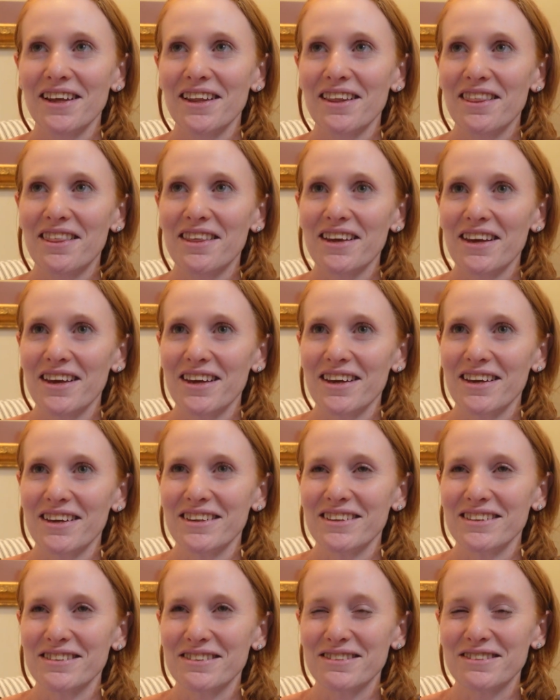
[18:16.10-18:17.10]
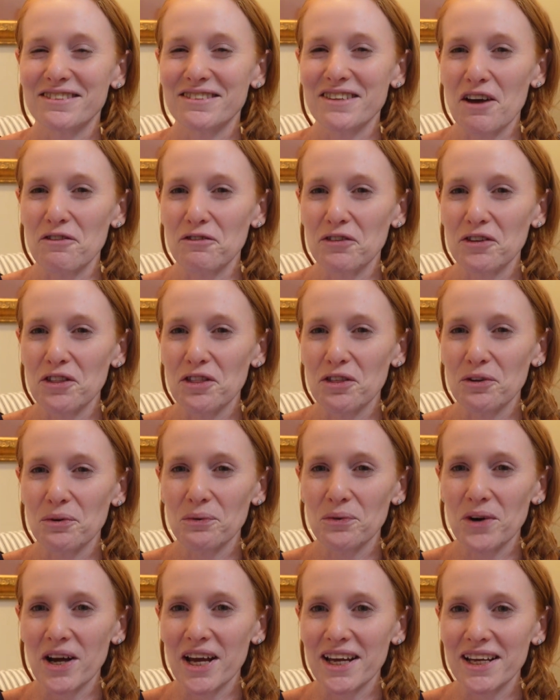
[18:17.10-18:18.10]
the 7th
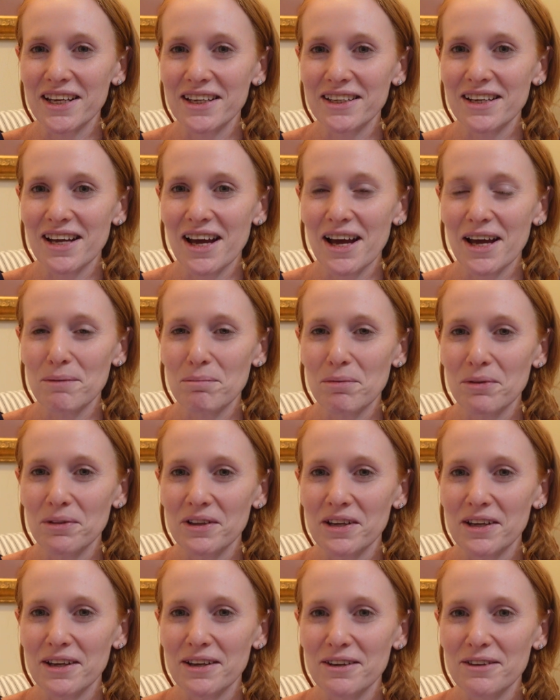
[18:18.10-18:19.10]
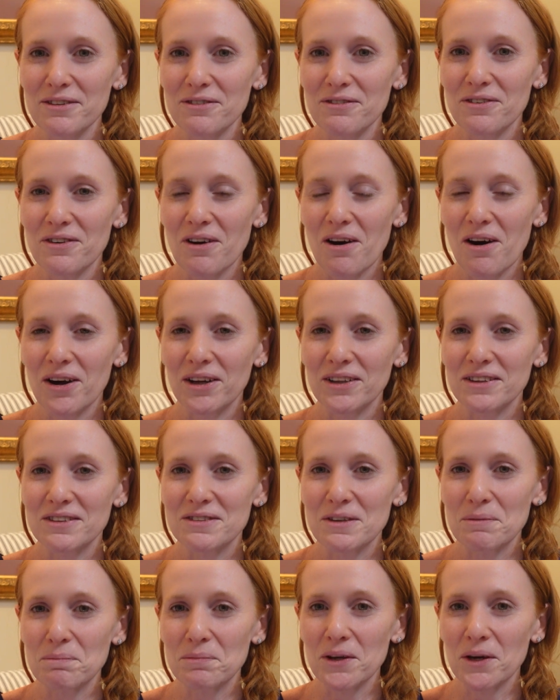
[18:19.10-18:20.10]
grade, I believe, on
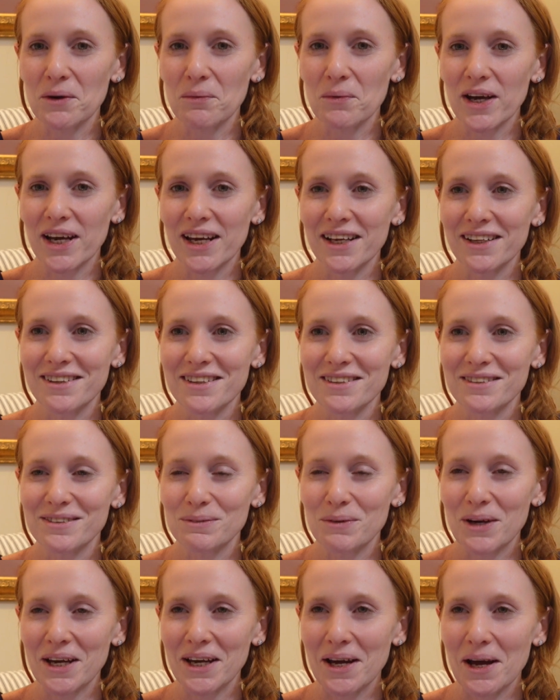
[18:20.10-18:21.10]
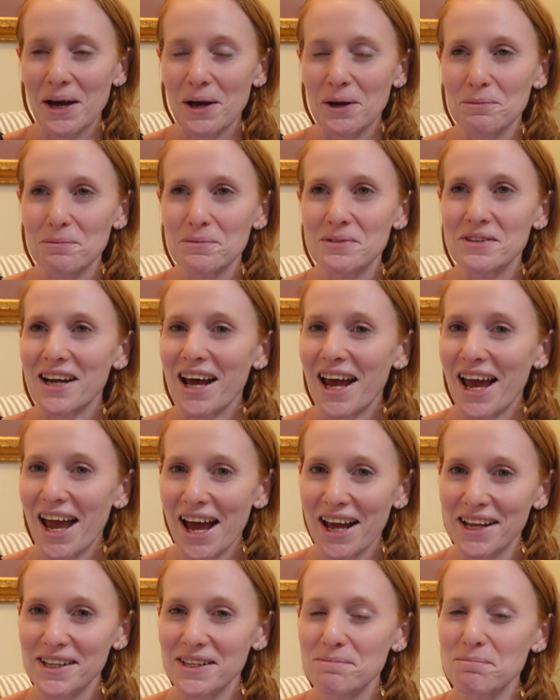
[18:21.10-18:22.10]
Something Wicked This Way Comes, and I
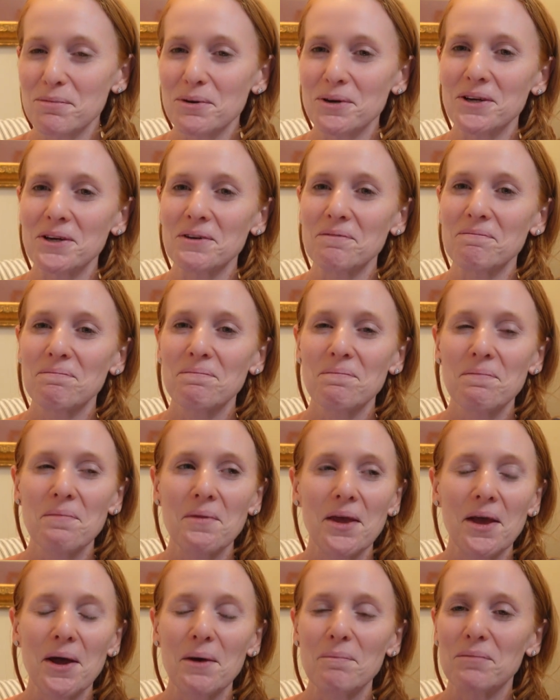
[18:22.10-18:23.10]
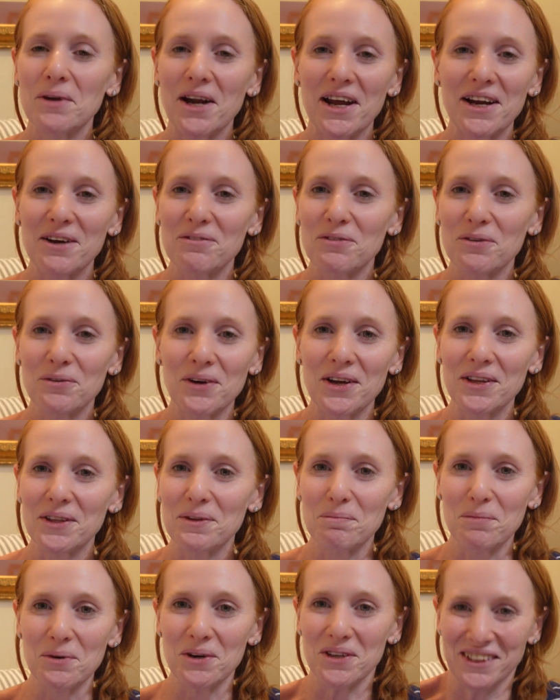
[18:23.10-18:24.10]
had the book, but I never read
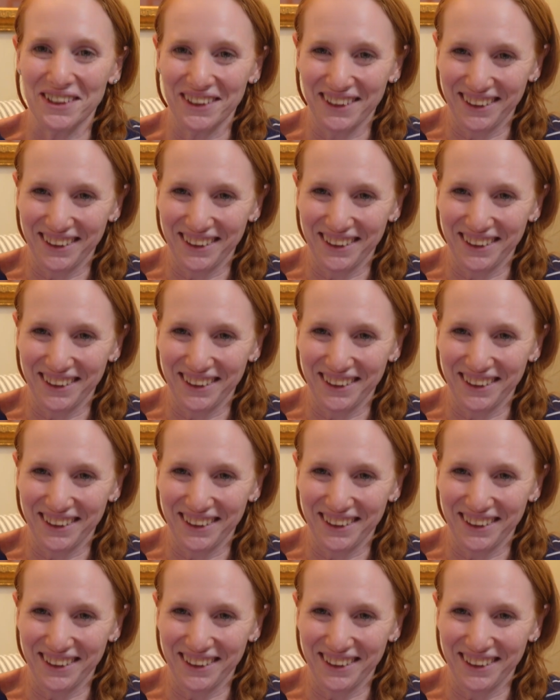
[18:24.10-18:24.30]
the book.